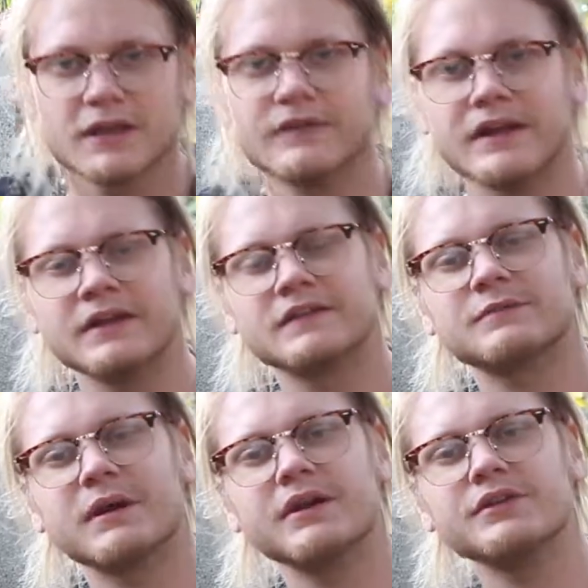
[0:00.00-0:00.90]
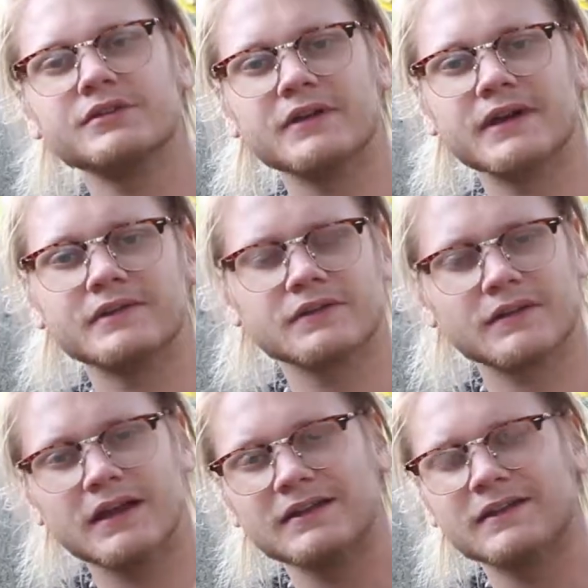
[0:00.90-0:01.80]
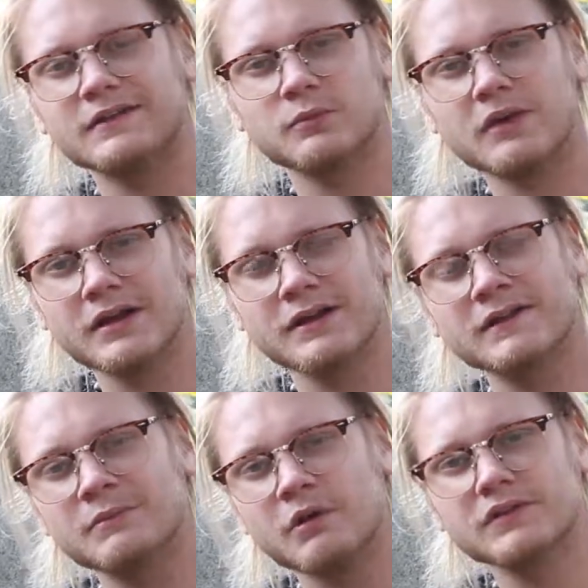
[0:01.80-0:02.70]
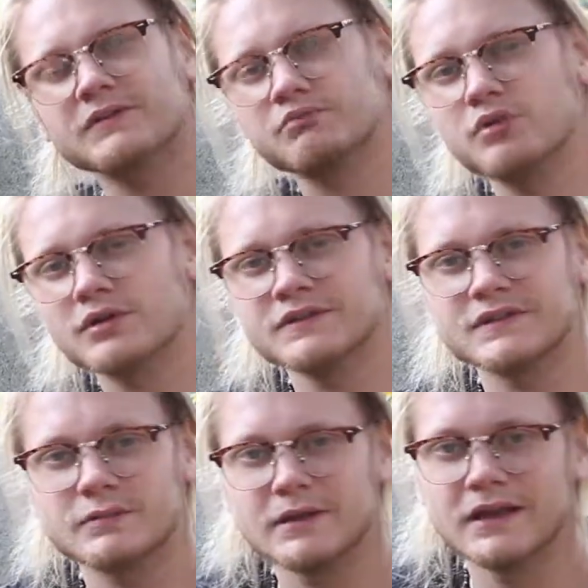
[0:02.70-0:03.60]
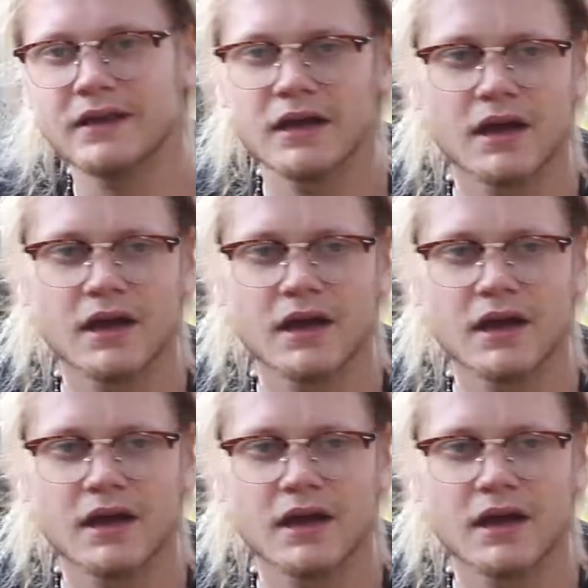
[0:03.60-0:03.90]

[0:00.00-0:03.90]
If I inspired you guys, that is what is most important to me.